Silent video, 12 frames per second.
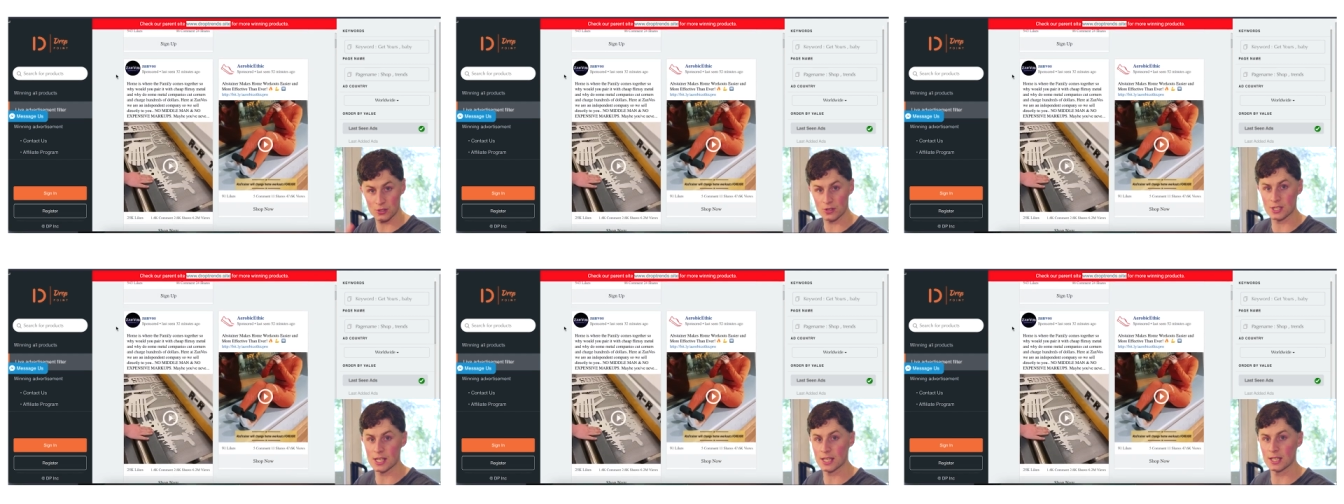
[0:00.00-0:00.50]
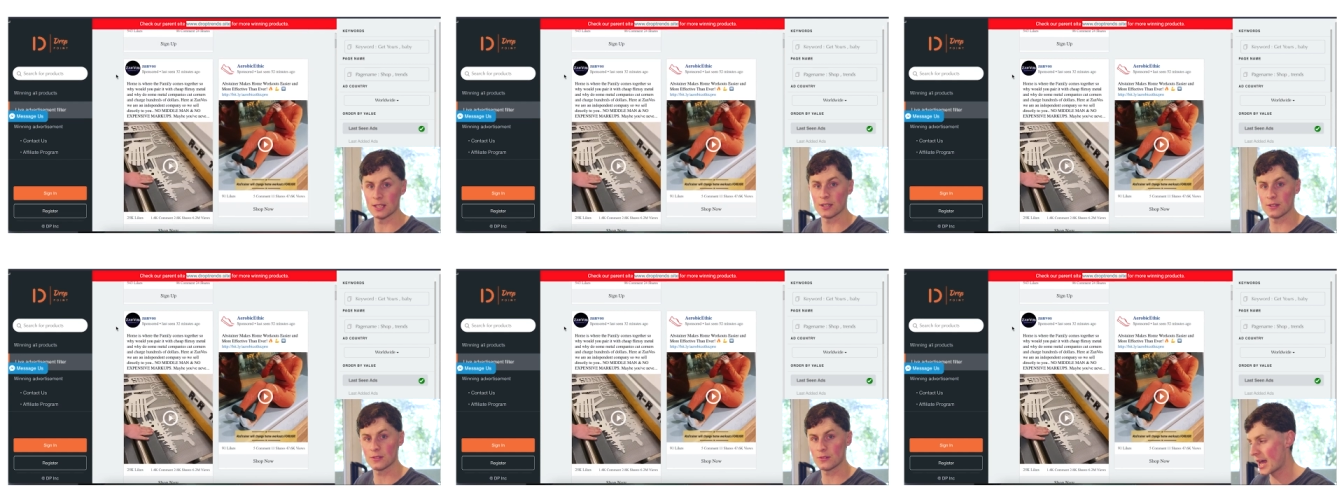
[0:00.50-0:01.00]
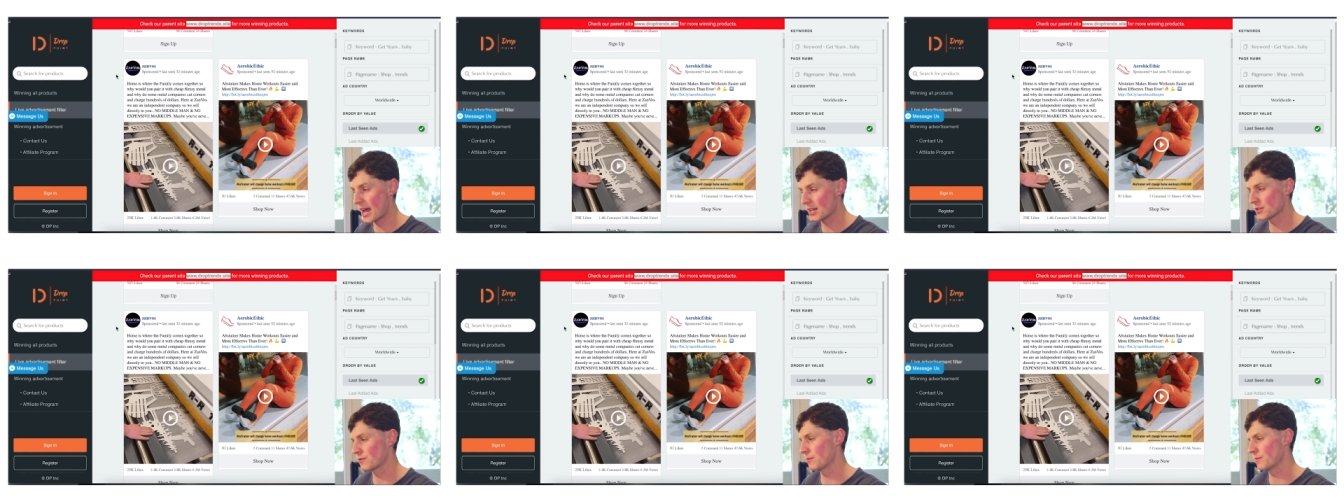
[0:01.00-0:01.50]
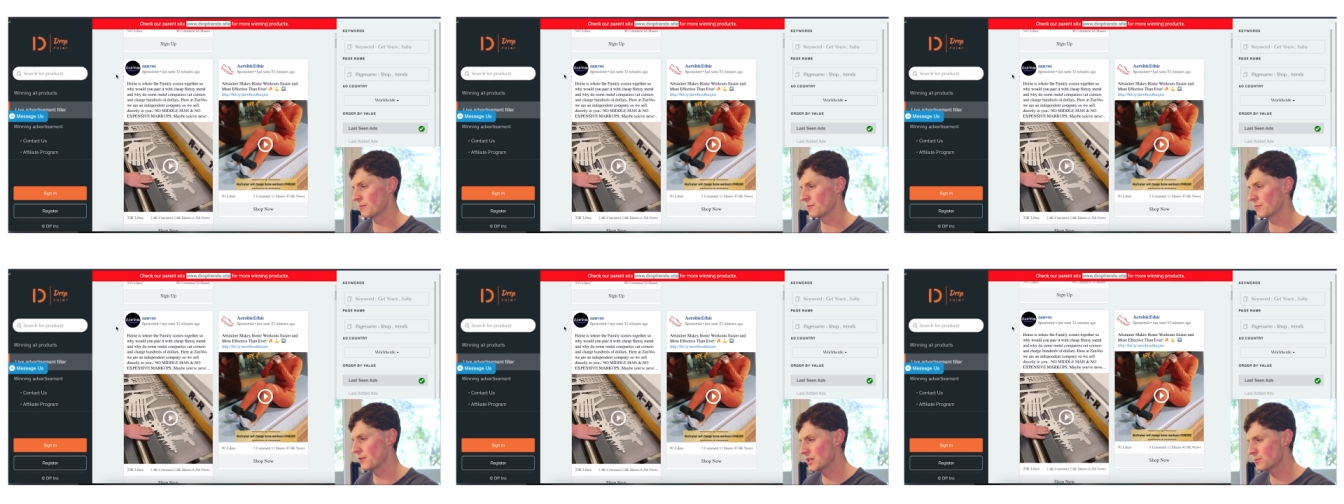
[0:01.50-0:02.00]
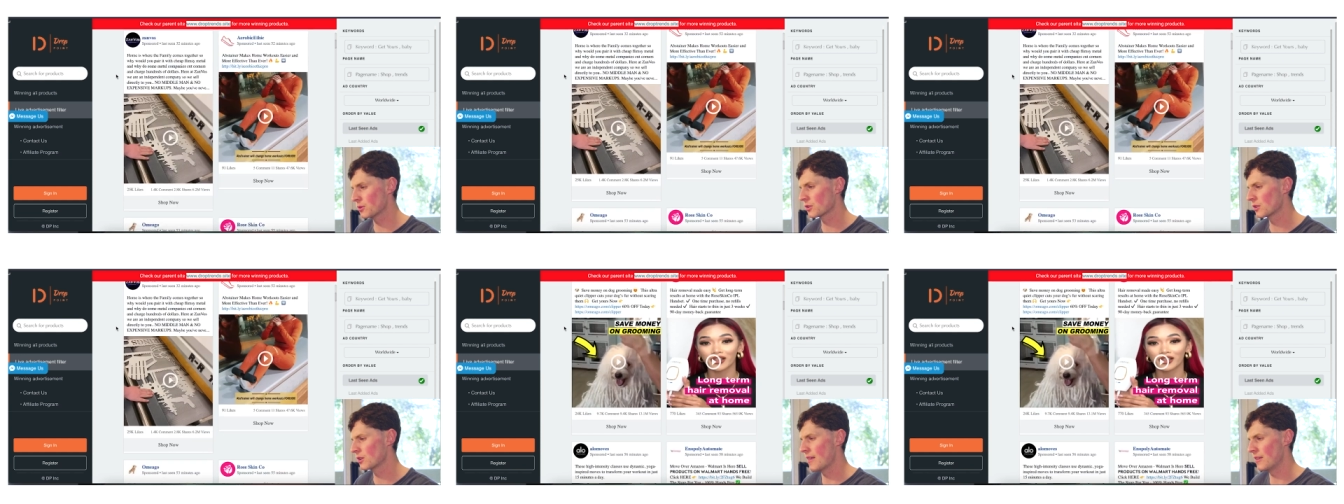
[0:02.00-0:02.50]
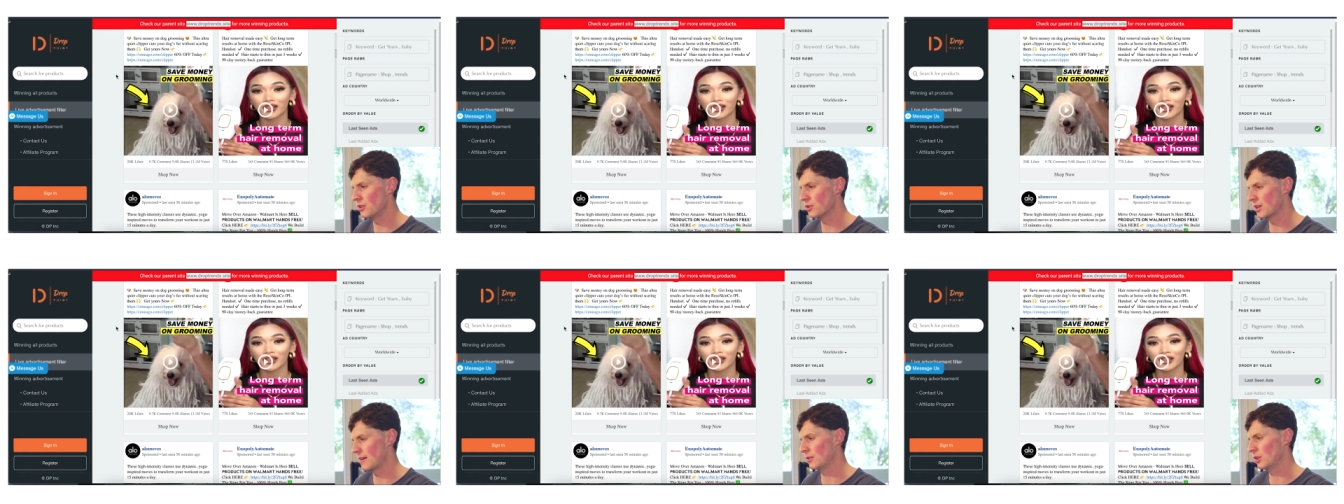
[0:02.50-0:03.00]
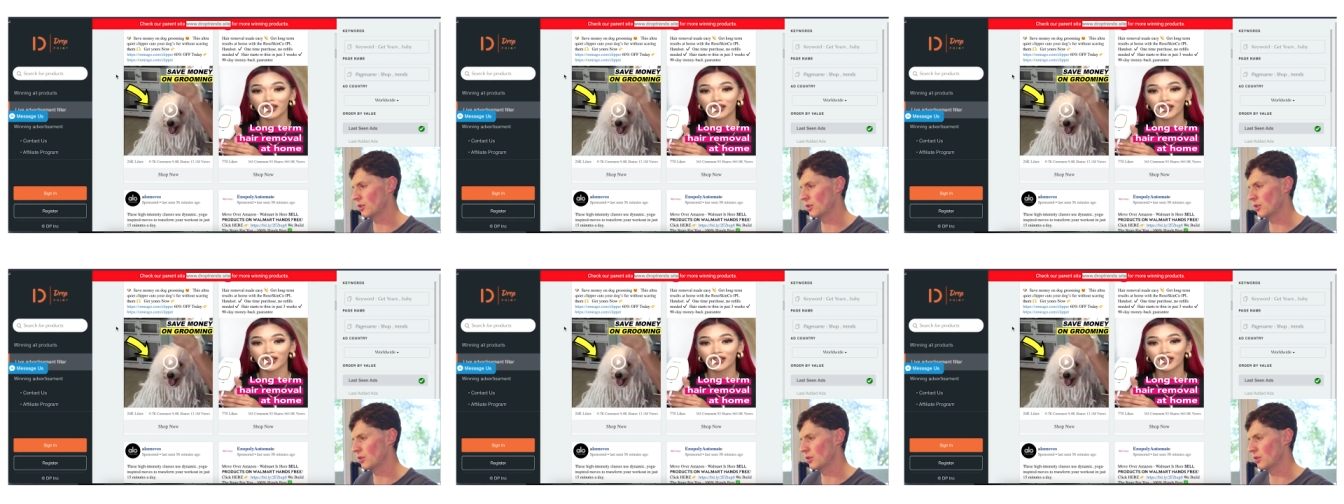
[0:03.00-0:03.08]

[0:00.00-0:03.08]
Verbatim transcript: So they're taking ads from Facebook and then you can have a